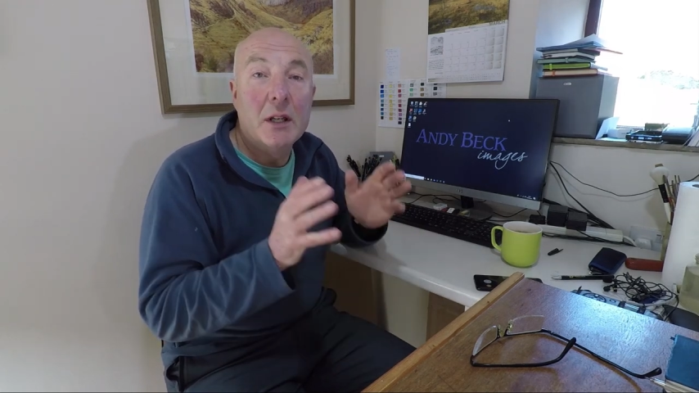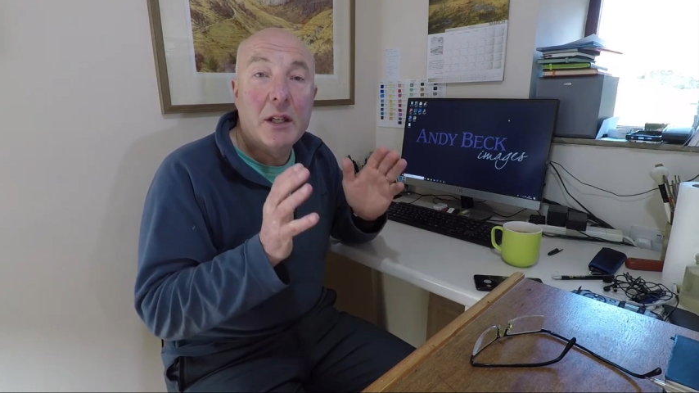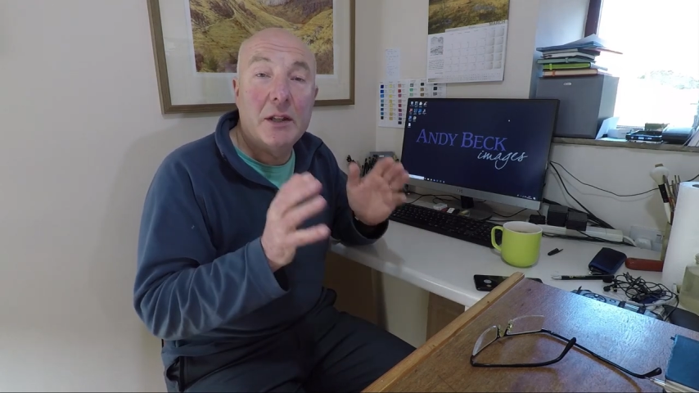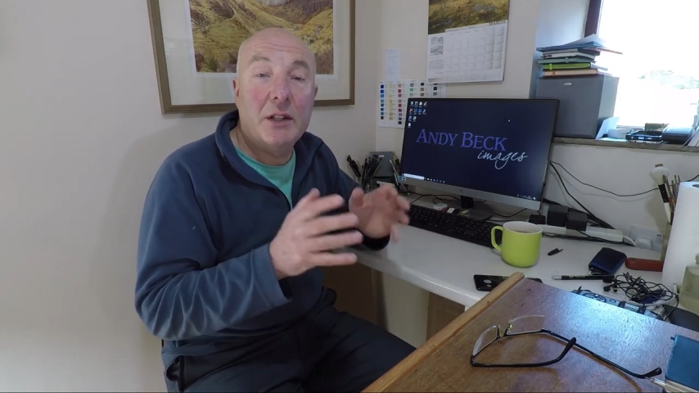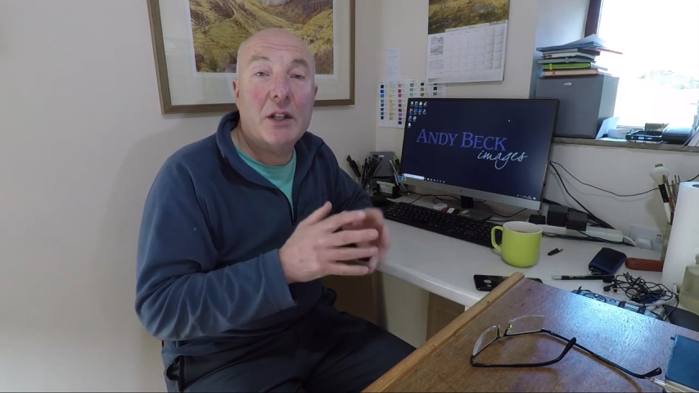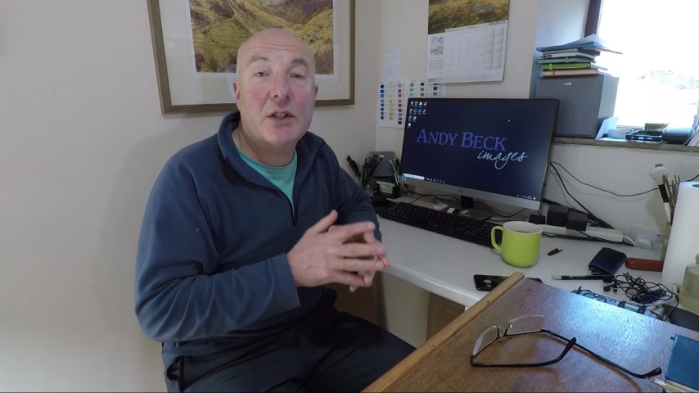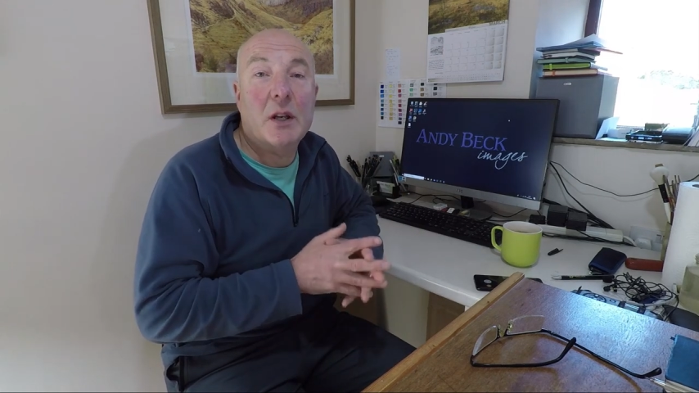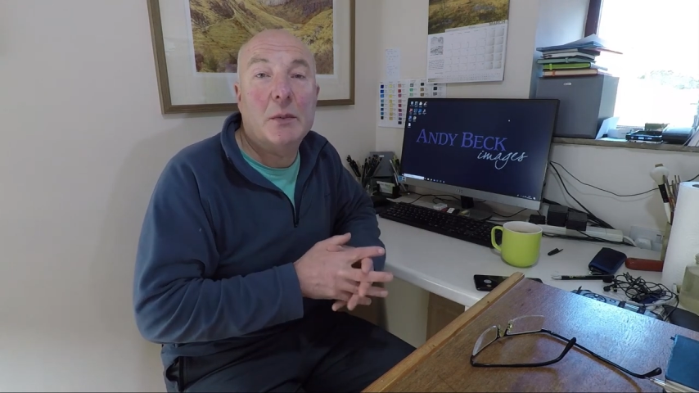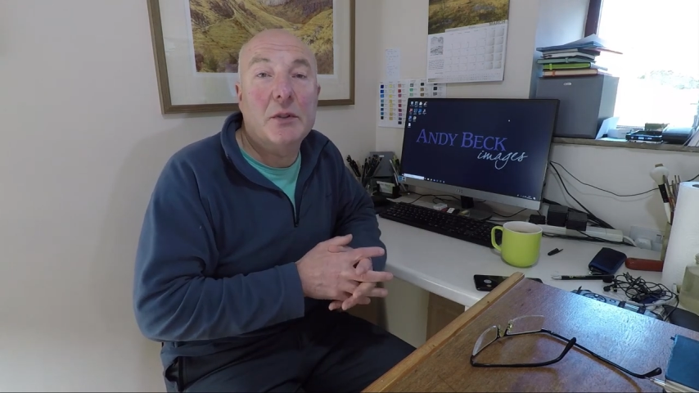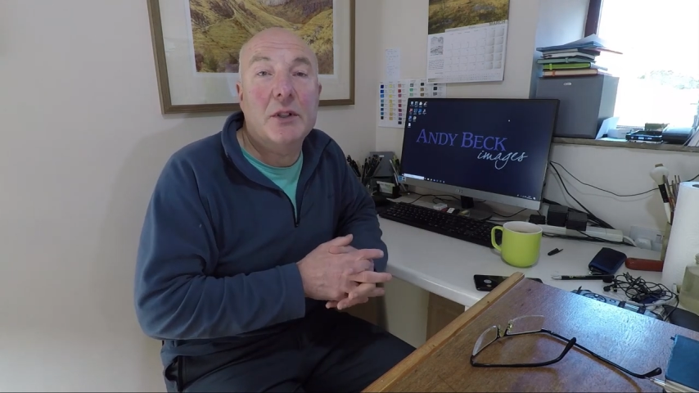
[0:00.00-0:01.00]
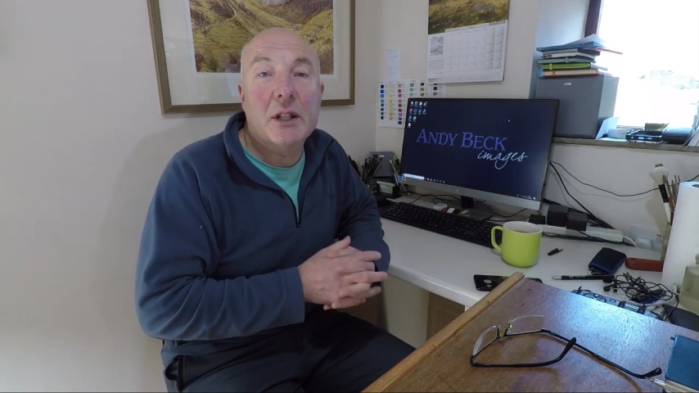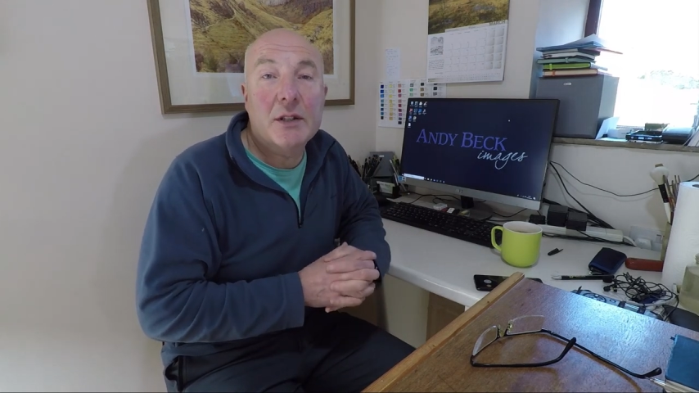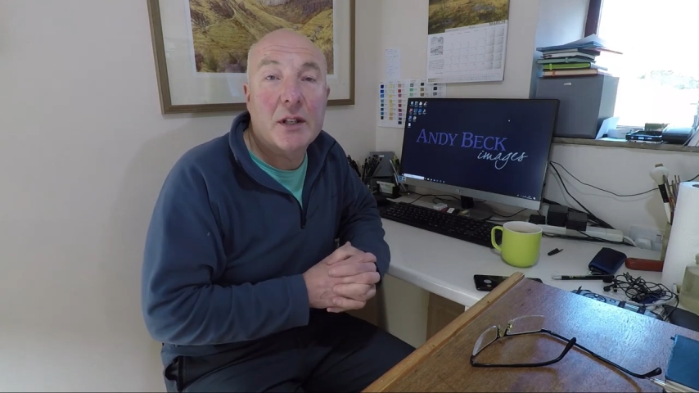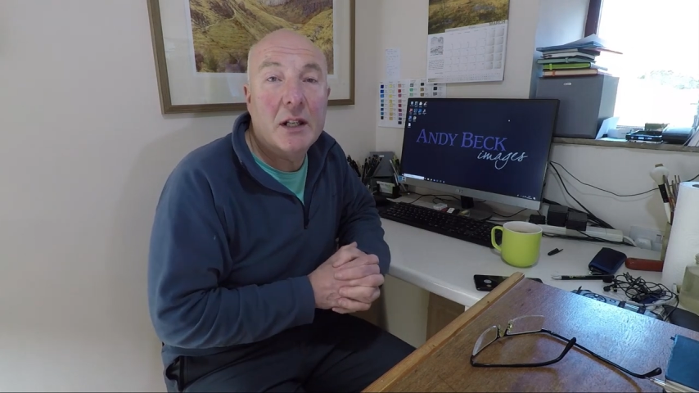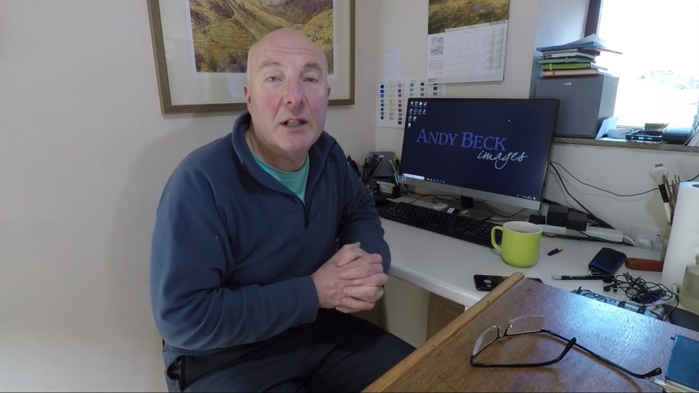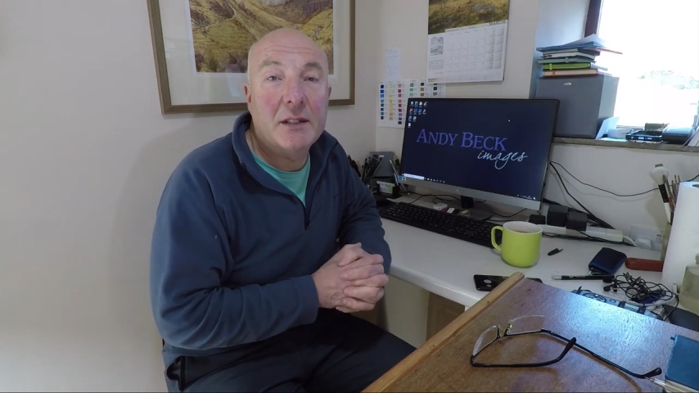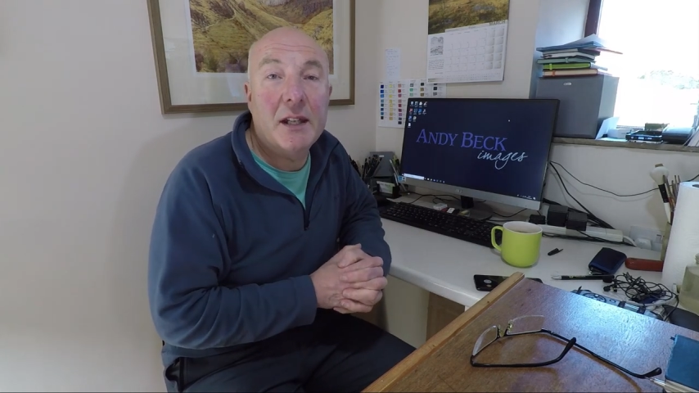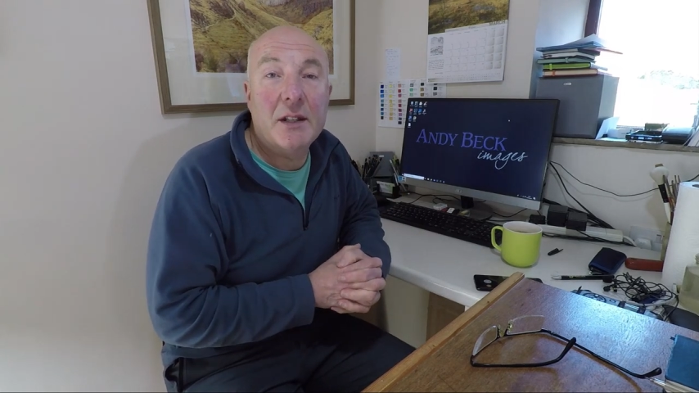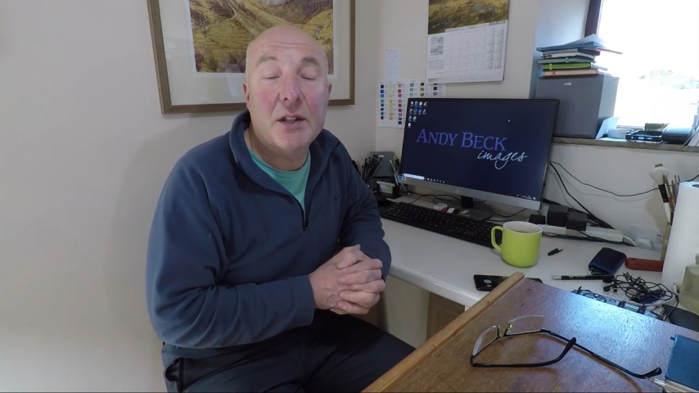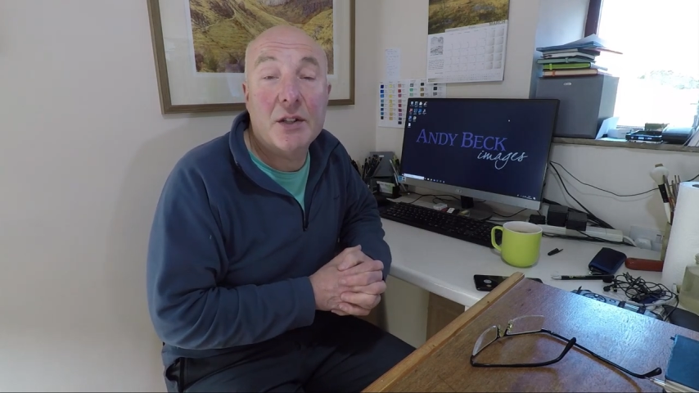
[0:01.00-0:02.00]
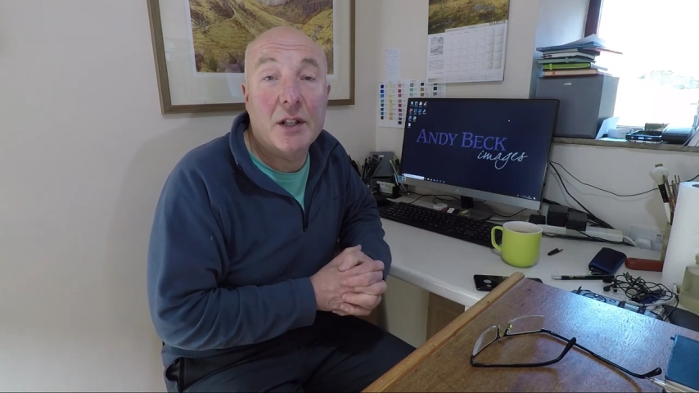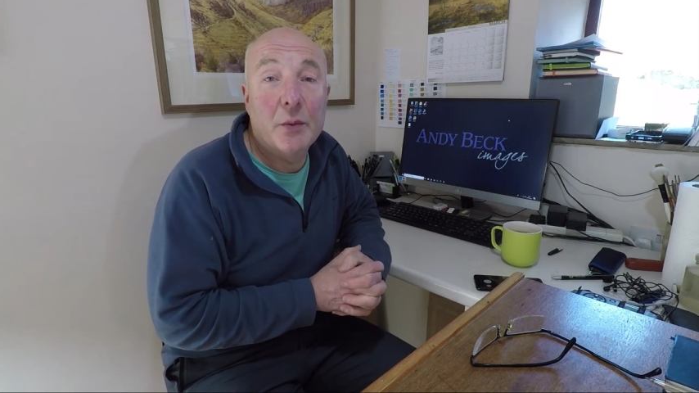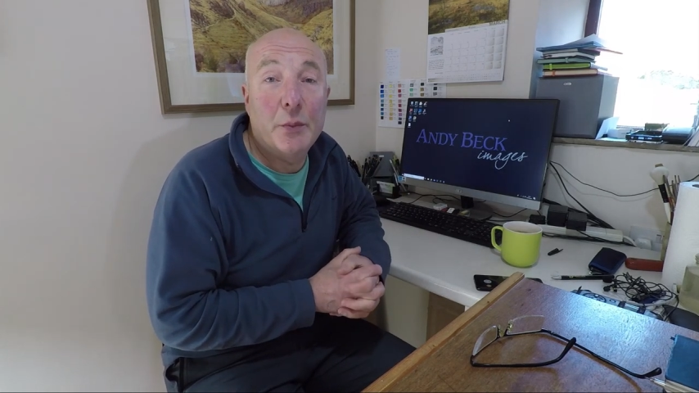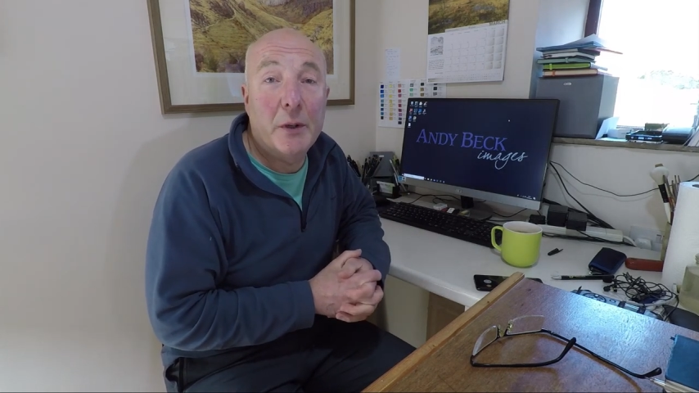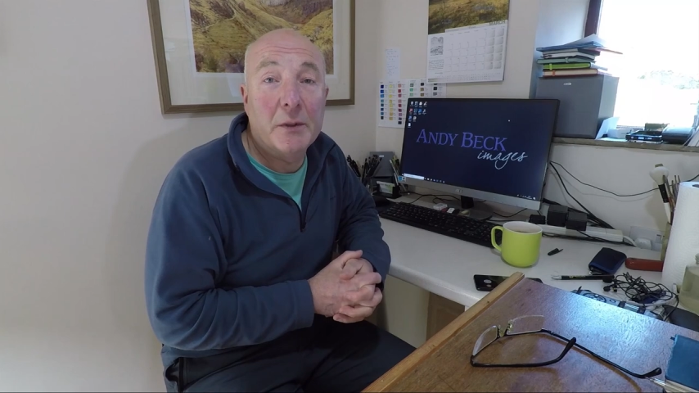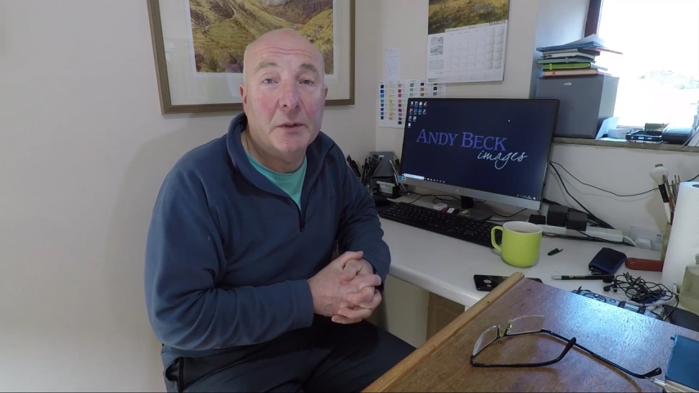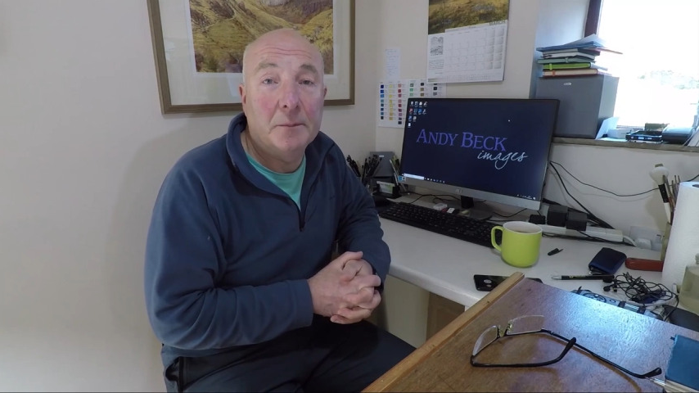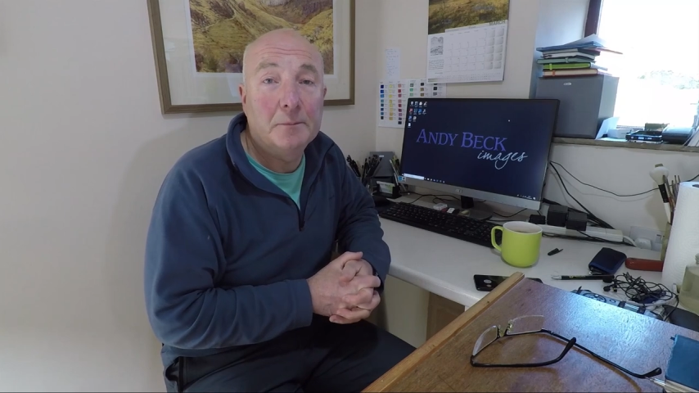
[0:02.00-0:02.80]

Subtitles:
in the next couple of days at the NEC in Birmingham.